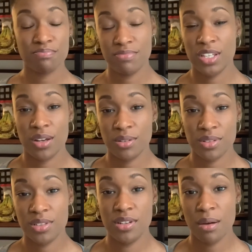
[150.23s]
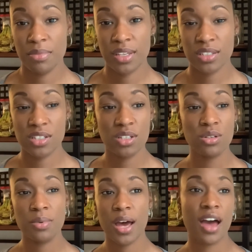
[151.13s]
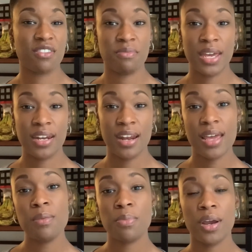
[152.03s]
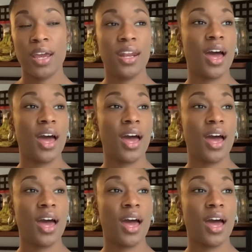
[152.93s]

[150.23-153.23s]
you know, dumb things to you, but I've made an apron.